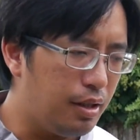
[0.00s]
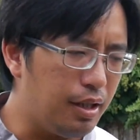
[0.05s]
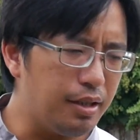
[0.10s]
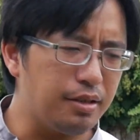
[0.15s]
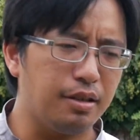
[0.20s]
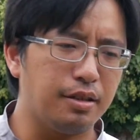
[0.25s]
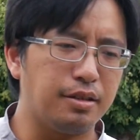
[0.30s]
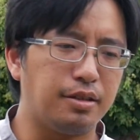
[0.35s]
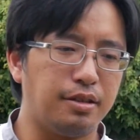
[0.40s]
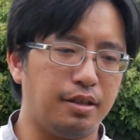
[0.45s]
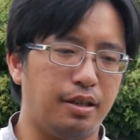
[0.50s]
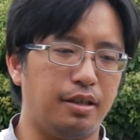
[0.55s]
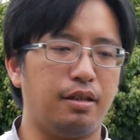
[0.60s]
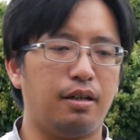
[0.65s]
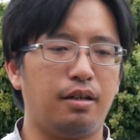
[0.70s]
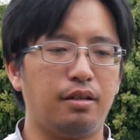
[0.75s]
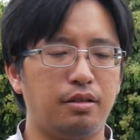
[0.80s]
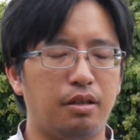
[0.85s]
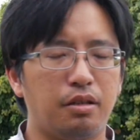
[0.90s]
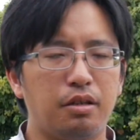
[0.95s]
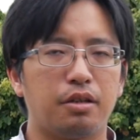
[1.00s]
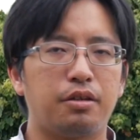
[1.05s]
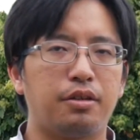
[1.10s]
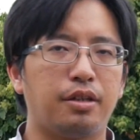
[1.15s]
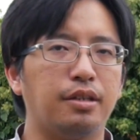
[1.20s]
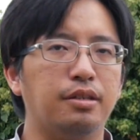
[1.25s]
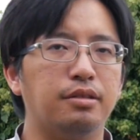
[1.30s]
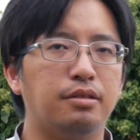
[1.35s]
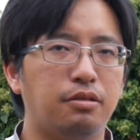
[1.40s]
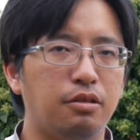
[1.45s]
As I said, a lot of
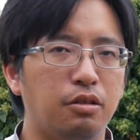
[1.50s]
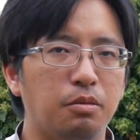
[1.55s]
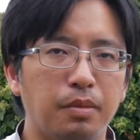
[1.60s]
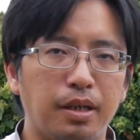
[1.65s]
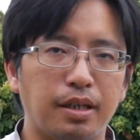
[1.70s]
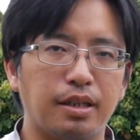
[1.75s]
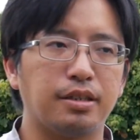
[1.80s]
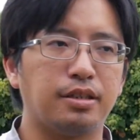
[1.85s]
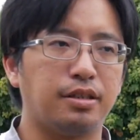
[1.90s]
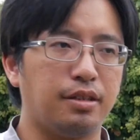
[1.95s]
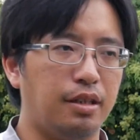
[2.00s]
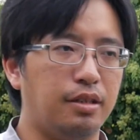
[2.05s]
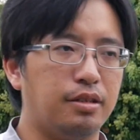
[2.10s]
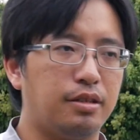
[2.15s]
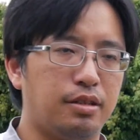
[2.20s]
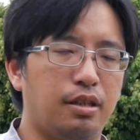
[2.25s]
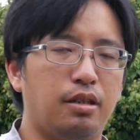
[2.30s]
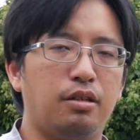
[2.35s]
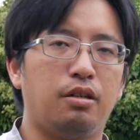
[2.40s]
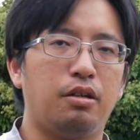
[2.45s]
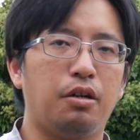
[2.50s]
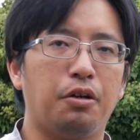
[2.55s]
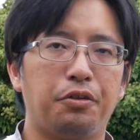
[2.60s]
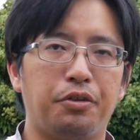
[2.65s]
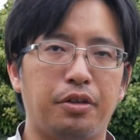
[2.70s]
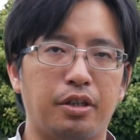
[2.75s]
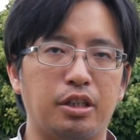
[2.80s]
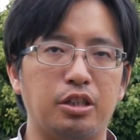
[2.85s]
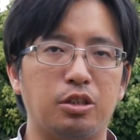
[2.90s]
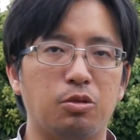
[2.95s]
things do make sense. A lot of
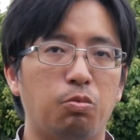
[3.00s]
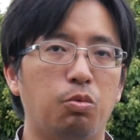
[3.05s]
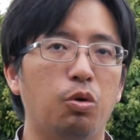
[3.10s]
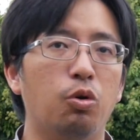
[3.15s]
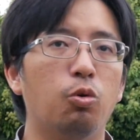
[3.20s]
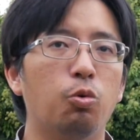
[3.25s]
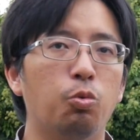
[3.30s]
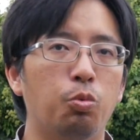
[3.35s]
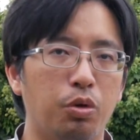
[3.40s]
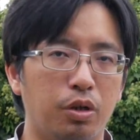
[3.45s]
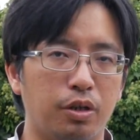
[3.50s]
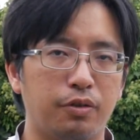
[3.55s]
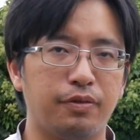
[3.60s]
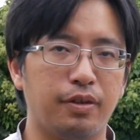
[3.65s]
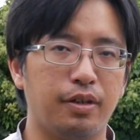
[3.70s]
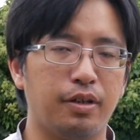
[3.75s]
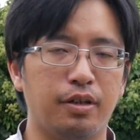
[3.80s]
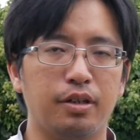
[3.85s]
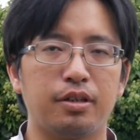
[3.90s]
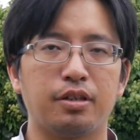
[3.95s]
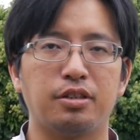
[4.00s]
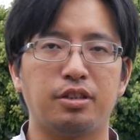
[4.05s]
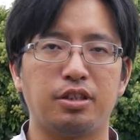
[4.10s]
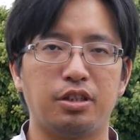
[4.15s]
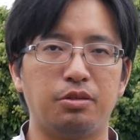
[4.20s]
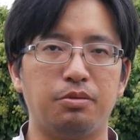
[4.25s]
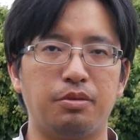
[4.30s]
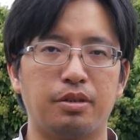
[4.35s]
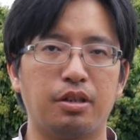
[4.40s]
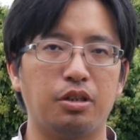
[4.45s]
things will work for her
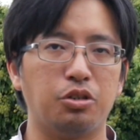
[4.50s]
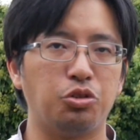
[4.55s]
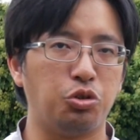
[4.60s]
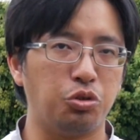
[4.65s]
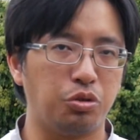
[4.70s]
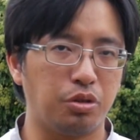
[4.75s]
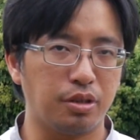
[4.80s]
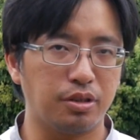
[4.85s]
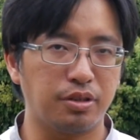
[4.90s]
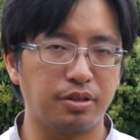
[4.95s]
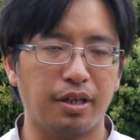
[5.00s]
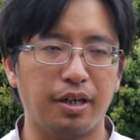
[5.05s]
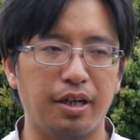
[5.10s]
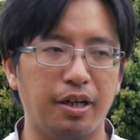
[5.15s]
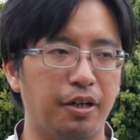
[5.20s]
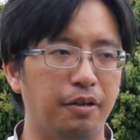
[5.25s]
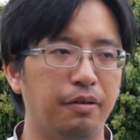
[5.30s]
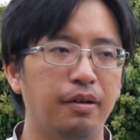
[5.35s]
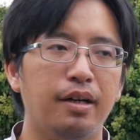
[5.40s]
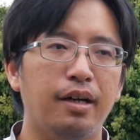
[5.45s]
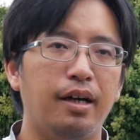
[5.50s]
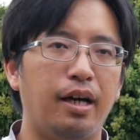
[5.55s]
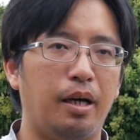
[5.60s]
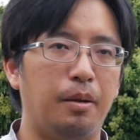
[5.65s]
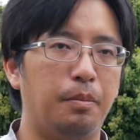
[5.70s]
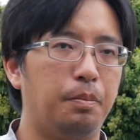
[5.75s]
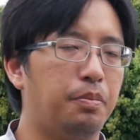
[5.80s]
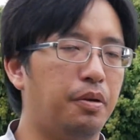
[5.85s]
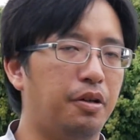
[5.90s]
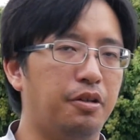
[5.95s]
considering her shooting style
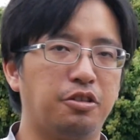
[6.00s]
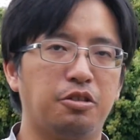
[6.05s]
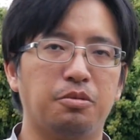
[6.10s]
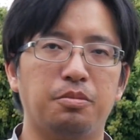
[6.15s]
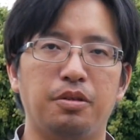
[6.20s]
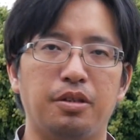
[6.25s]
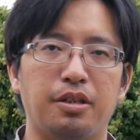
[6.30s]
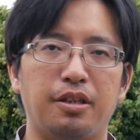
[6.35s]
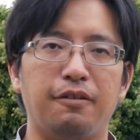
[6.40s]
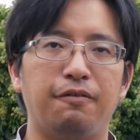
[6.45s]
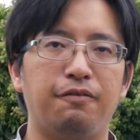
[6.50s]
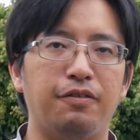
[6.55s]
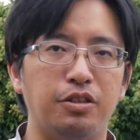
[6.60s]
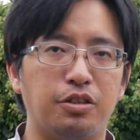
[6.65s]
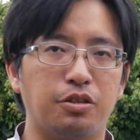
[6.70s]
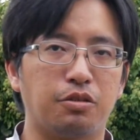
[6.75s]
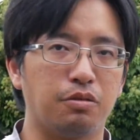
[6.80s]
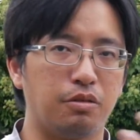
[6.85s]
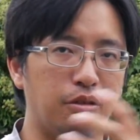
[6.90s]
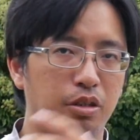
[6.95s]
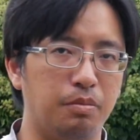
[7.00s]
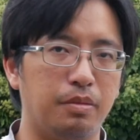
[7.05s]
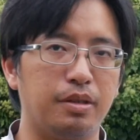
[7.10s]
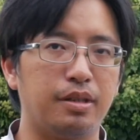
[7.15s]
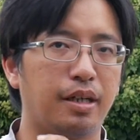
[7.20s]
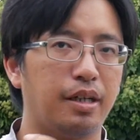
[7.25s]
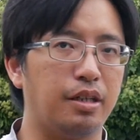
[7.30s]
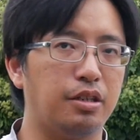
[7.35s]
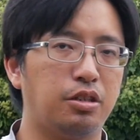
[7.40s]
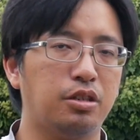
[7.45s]
and possibly physical
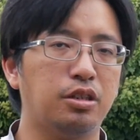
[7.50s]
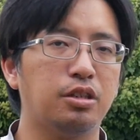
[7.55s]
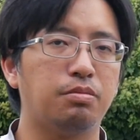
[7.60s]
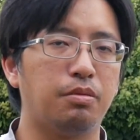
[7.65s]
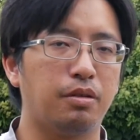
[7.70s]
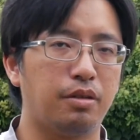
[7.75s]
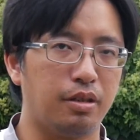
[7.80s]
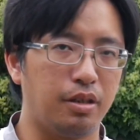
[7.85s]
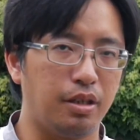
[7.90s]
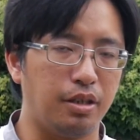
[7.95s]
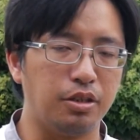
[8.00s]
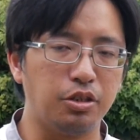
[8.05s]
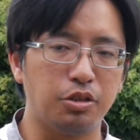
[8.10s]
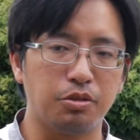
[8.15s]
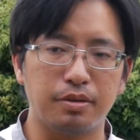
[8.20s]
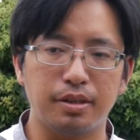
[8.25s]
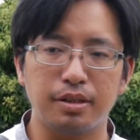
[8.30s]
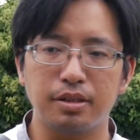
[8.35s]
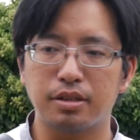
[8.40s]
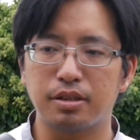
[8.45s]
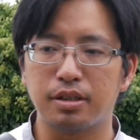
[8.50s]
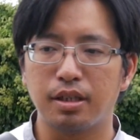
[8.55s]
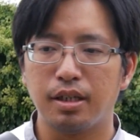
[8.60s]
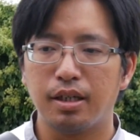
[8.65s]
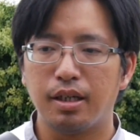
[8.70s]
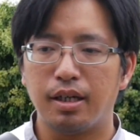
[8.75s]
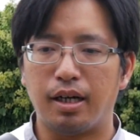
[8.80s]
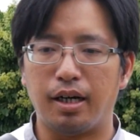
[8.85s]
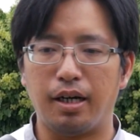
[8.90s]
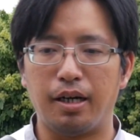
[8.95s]
limitations with her injuries.
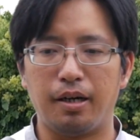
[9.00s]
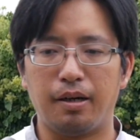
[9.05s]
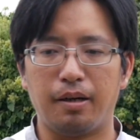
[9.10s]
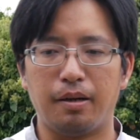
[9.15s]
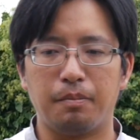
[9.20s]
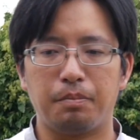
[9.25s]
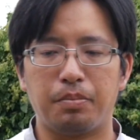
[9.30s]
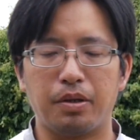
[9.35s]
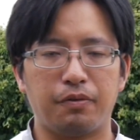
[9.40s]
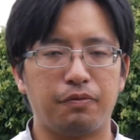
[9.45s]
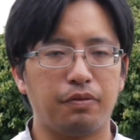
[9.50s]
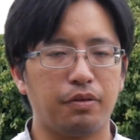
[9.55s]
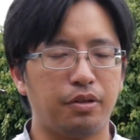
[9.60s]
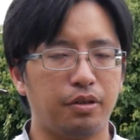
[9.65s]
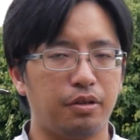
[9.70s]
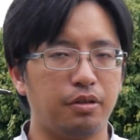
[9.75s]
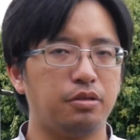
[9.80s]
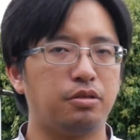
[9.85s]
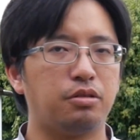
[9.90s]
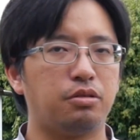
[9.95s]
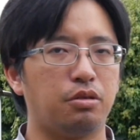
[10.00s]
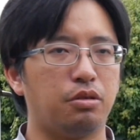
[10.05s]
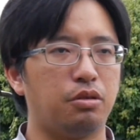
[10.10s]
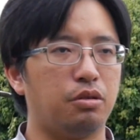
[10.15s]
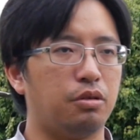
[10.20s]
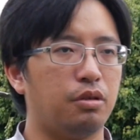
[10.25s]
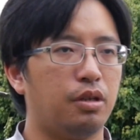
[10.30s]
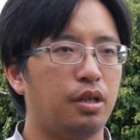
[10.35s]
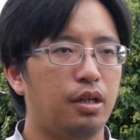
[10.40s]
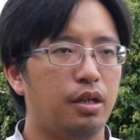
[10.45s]
But for those
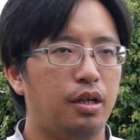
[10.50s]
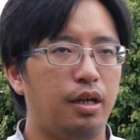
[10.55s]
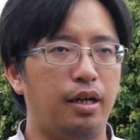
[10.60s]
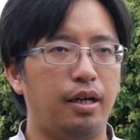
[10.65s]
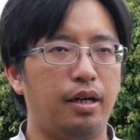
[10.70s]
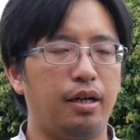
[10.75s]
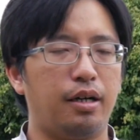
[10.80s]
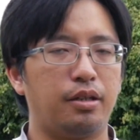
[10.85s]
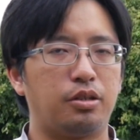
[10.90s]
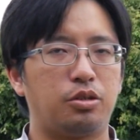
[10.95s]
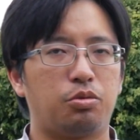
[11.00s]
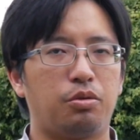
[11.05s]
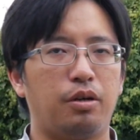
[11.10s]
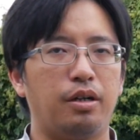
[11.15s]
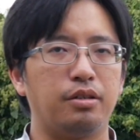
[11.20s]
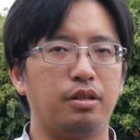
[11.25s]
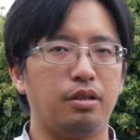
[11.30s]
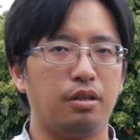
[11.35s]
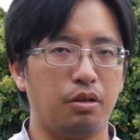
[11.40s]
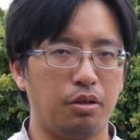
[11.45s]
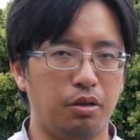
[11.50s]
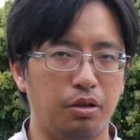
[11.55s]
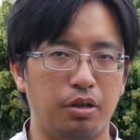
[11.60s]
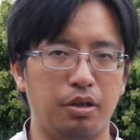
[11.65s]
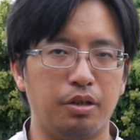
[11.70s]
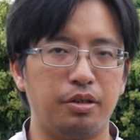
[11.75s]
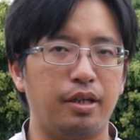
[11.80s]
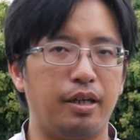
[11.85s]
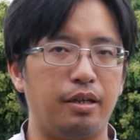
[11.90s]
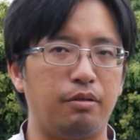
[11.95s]
who are trying to
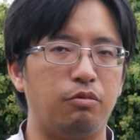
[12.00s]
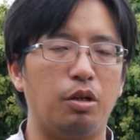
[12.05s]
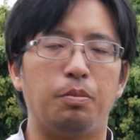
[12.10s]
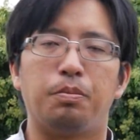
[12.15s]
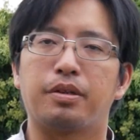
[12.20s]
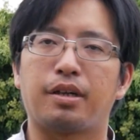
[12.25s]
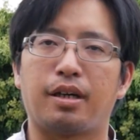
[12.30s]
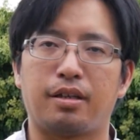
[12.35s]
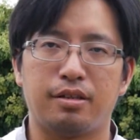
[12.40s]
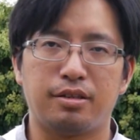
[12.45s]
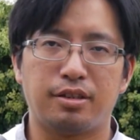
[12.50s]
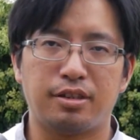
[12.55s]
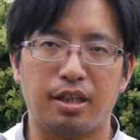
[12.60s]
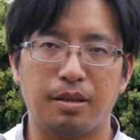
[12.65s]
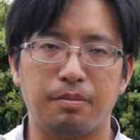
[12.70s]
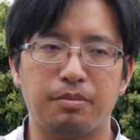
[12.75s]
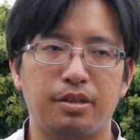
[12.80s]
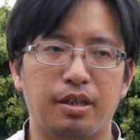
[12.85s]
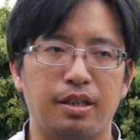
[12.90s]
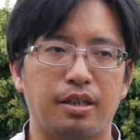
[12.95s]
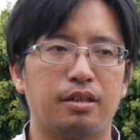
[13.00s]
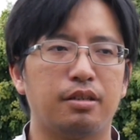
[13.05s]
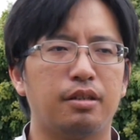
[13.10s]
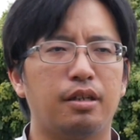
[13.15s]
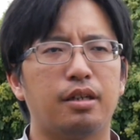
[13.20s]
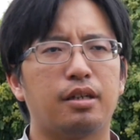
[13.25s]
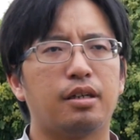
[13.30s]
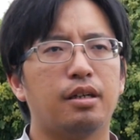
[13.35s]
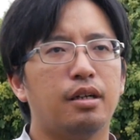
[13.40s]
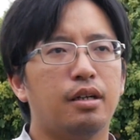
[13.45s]
learn and replicate the same
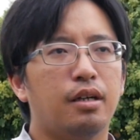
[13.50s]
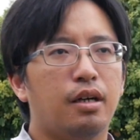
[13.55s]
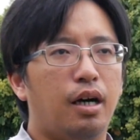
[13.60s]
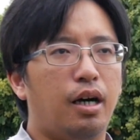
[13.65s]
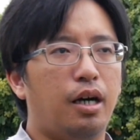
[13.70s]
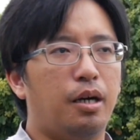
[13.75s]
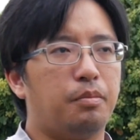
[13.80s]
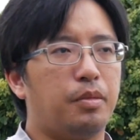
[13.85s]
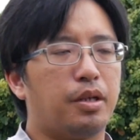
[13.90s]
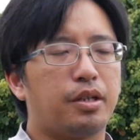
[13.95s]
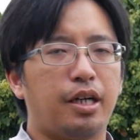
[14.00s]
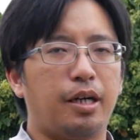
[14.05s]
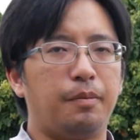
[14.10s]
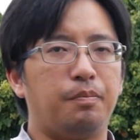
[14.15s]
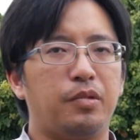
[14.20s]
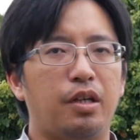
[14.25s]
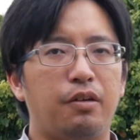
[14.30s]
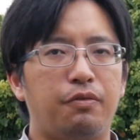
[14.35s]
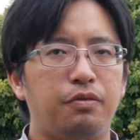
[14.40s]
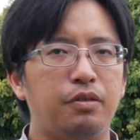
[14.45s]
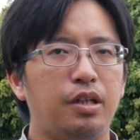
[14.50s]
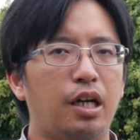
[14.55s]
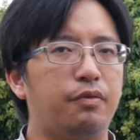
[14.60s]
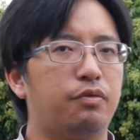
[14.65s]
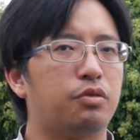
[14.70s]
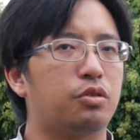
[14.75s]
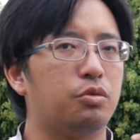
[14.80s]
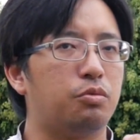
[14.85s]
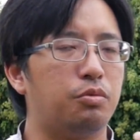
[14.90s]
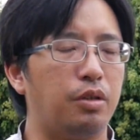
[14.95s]
technique, again, if you
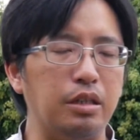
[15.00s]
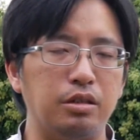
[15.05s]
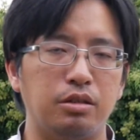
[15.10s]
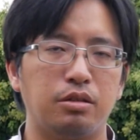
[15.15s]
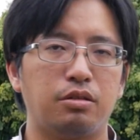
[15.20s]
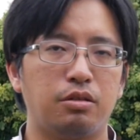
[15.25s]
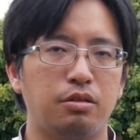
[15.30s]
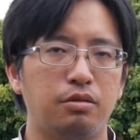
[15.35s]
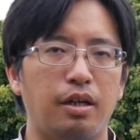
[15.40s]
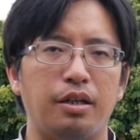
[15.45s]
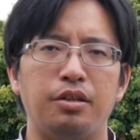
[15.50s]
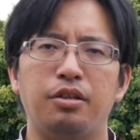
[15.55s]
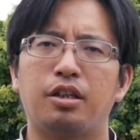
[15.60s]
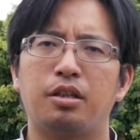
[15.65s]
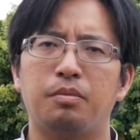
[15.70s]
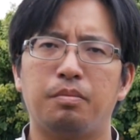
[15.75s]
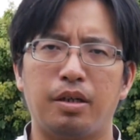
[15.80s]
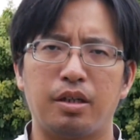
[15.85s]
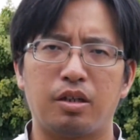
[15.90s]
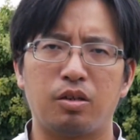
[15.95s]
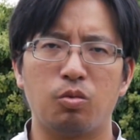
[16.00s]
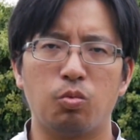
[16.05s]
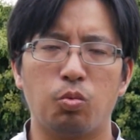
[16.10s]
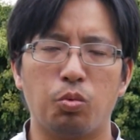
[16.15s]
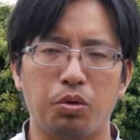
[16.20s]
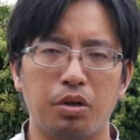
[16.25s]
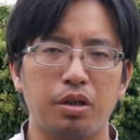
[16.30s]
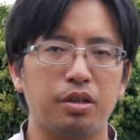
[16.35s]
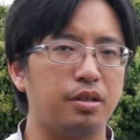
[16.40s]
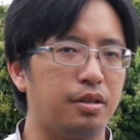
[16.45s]
have a good reason to and you can make it
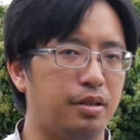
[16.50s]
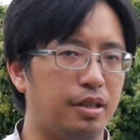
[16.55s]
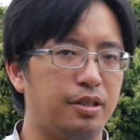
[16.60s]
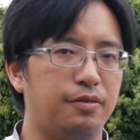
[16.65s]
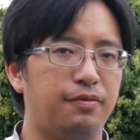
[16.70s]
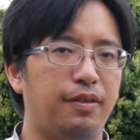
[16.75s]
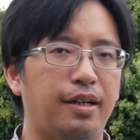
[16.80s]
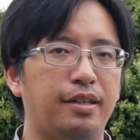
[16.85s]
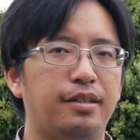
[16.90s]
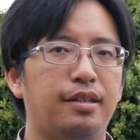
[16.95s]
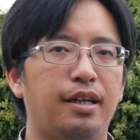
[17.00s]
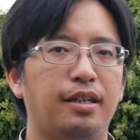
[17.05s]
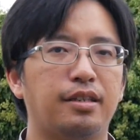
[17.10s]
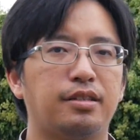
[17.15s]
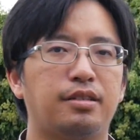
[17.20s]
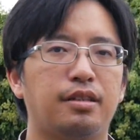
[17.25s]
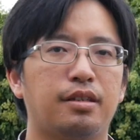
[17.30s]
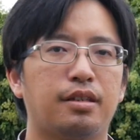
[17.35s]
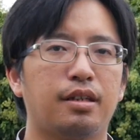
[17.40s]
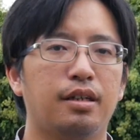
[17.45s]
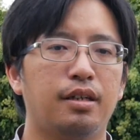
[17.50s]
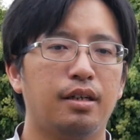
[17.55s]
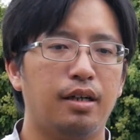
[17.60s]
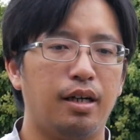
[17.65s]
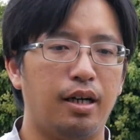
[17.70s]
work, then that's fantastic.